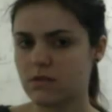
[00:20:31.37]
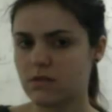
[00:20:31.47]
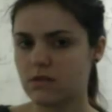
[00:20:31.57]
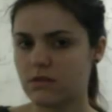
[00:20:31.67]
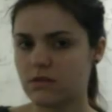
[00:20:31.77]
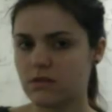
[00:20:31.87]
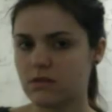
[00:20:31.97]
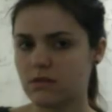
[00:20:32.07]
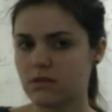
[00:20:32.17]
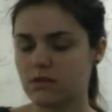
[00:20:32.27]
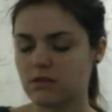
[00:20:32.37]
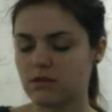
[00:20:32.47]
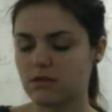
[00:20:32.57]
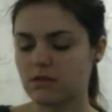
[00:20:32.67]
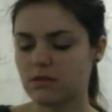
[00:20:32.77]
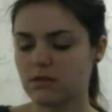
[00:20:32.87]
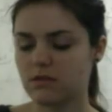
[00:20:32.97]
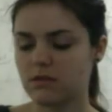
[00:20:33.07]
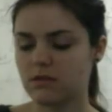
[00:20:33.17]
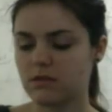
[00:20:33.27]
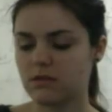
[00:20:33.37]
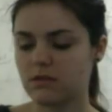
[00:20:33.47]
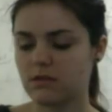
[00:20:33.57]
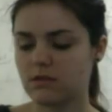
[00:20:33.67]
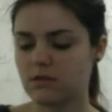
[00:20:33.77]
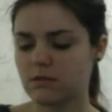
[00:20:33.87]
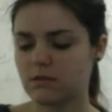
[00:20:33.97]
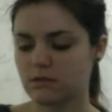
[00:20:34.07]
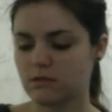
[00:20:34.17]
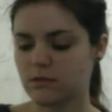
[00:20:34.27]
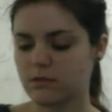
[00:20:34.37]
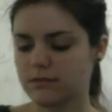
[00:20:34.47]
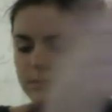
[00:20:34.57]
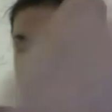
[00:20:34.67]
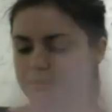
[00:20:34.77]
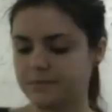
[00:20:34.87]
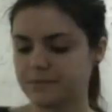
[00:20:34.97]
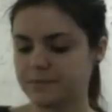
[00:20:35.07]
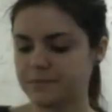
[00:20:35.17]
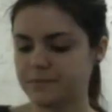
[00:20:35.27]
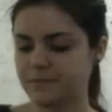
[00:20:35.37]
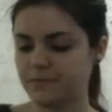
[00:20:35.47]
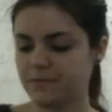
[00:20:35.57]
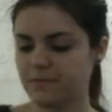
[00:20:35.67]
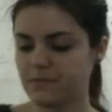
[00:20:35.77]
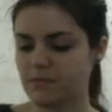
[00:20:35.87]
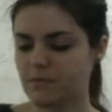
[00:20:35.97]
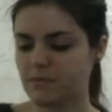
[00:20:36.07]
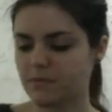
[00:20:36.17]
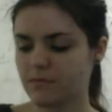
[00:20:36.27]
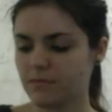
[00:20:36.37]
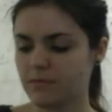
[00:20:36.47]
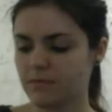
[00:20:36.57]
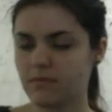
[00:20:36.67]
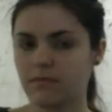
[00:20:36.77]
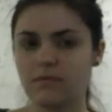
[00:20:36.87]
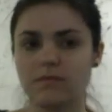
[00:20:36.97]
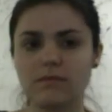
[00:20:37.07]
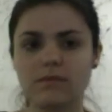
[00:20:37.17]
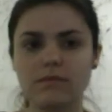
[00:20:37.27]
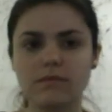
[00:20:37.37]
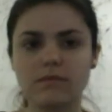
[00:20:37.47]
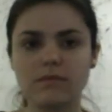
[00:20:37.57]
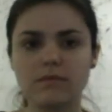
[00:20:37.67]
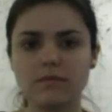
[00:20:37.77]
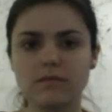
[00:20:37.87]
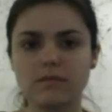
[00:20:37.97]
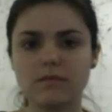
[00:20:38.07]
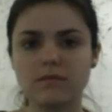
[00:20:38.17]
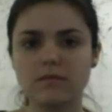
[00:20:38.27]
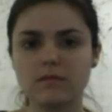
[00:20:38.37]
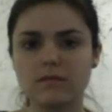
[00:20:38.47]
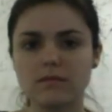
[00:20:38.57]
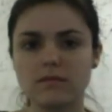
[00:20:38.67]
The person shown says nothing.